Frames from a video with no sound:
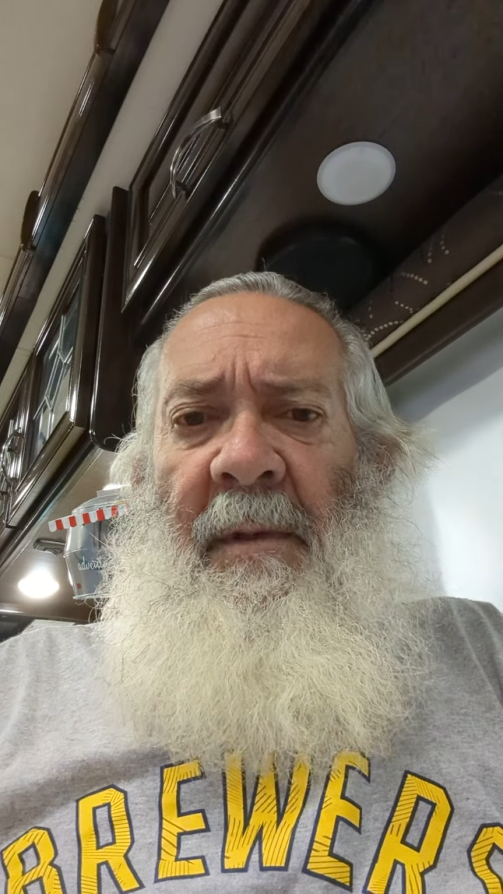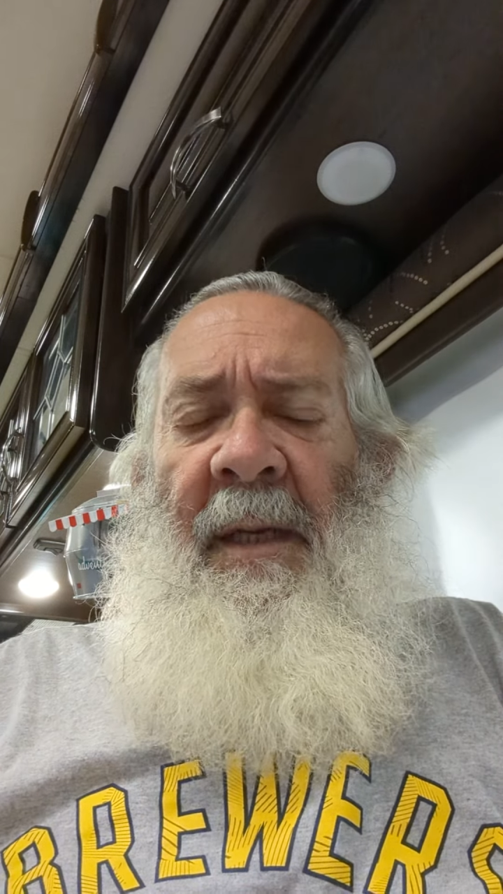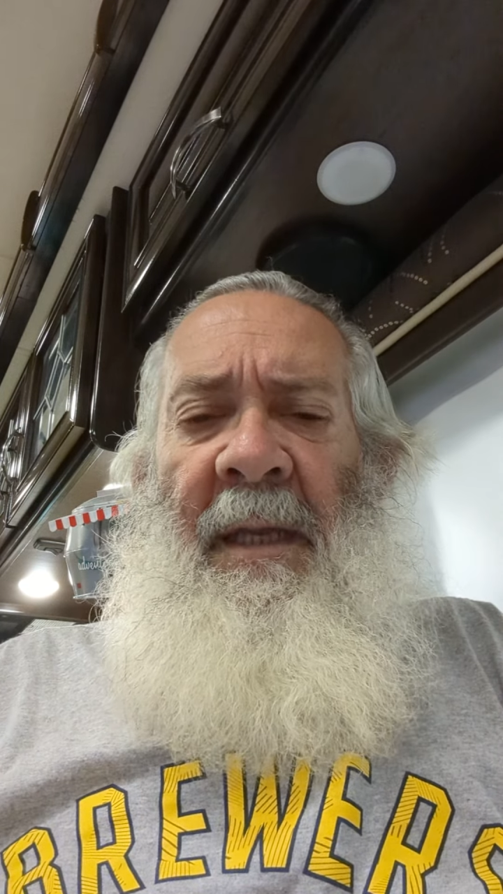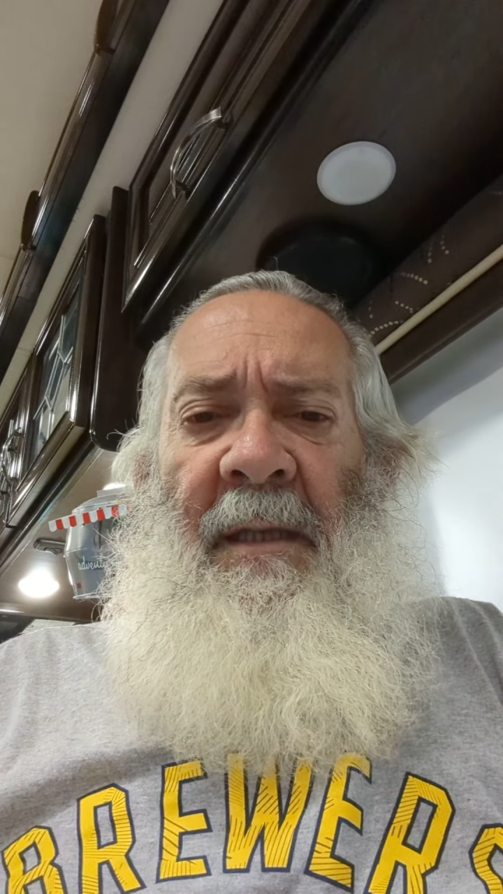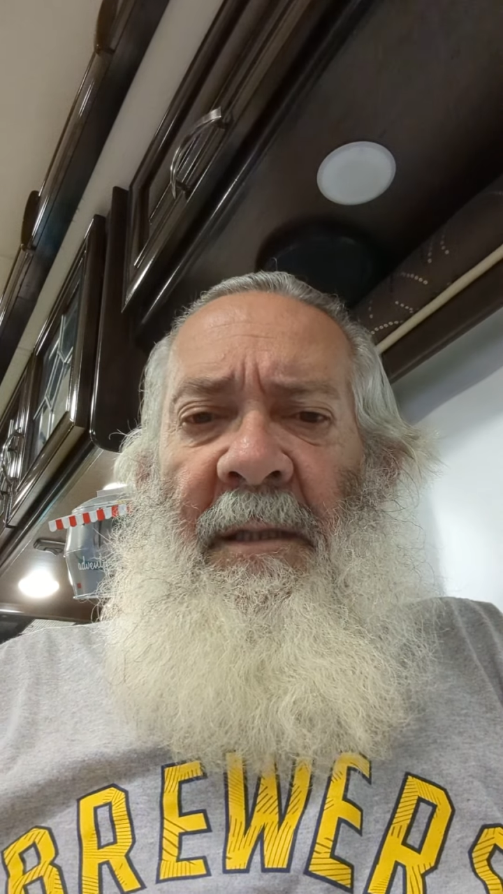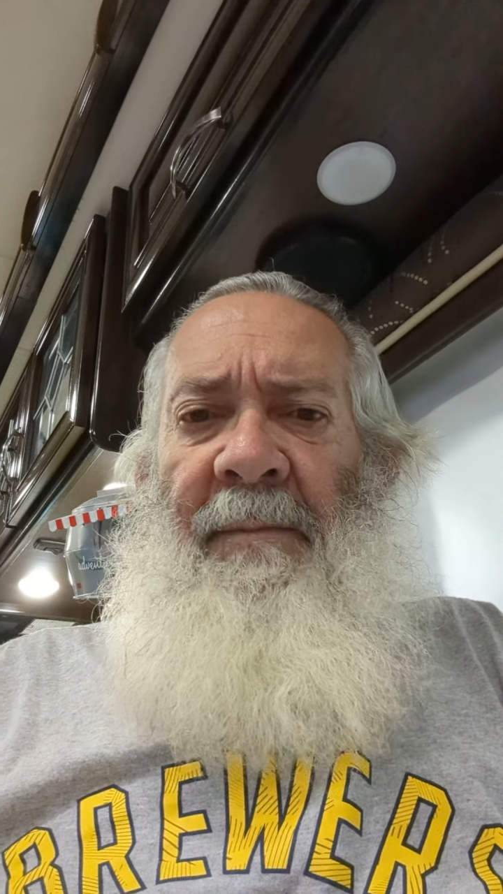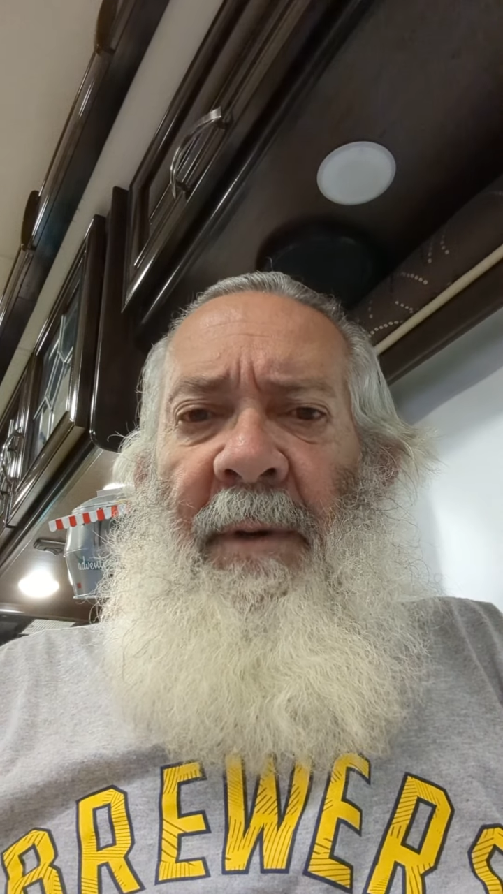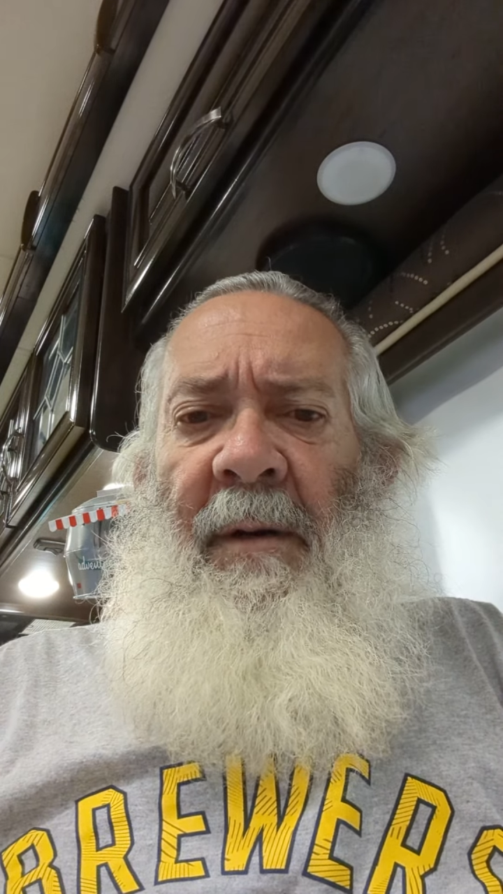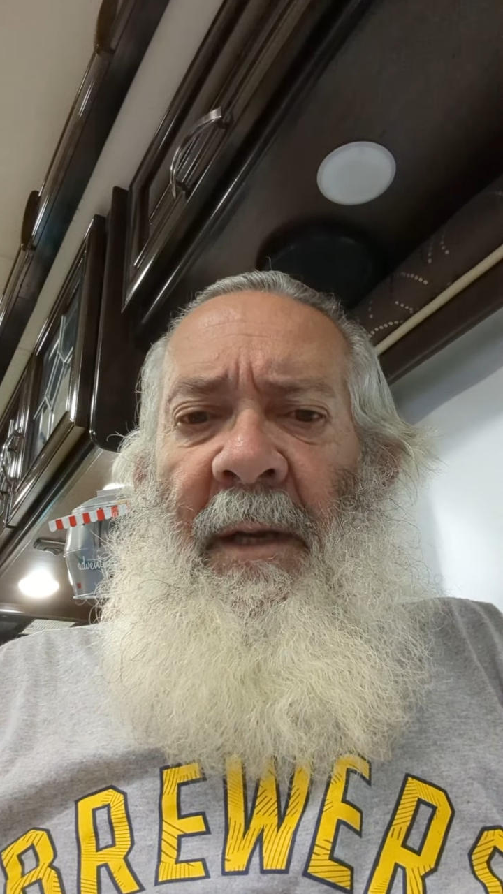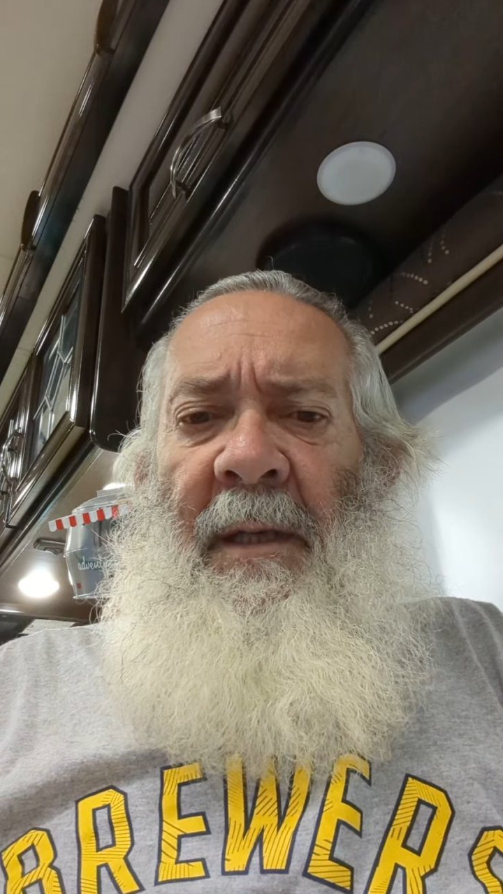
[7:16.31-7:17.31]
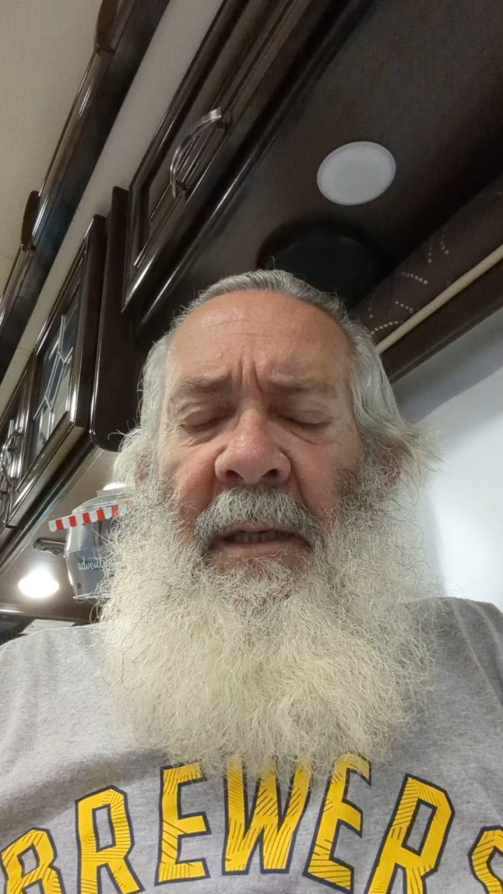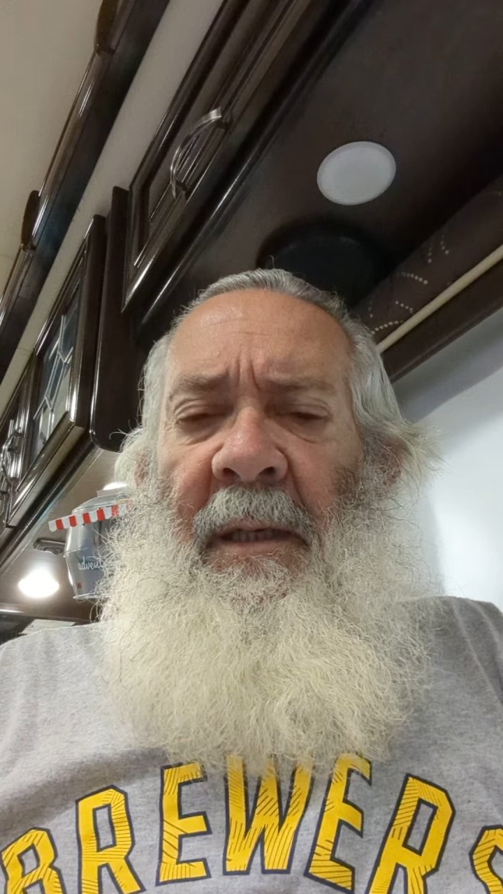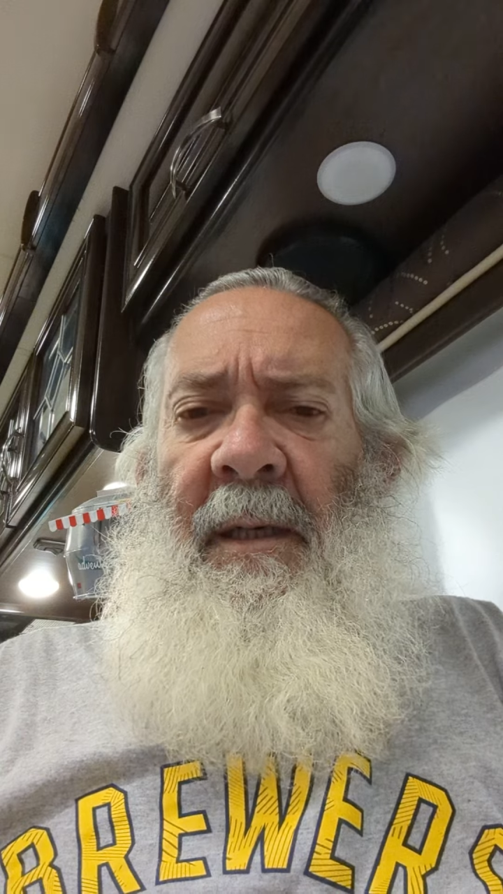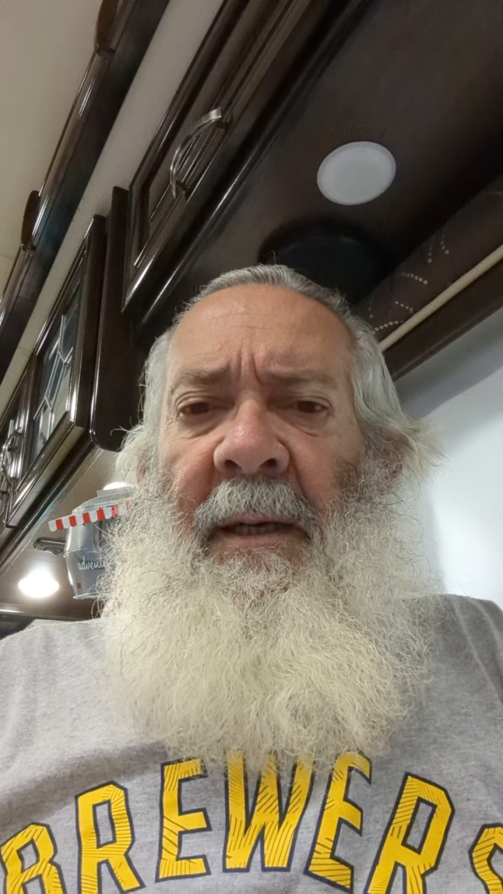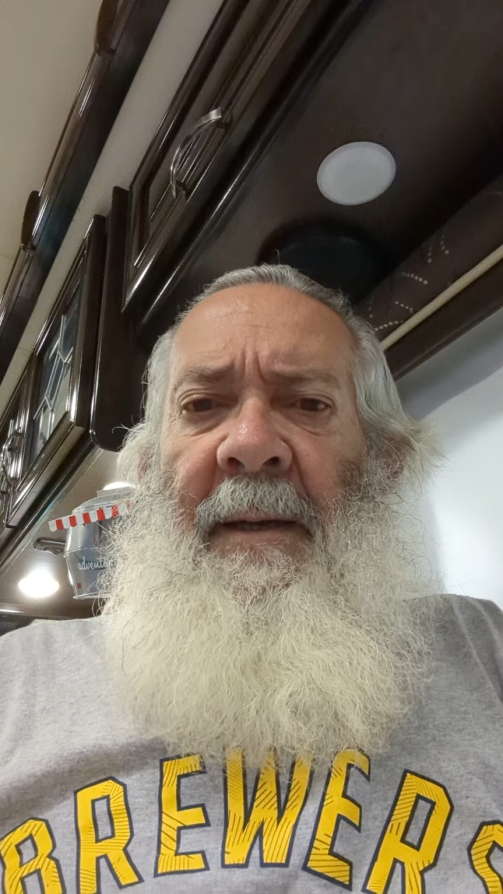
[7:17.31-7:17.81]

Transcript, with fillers: he's buried, uh,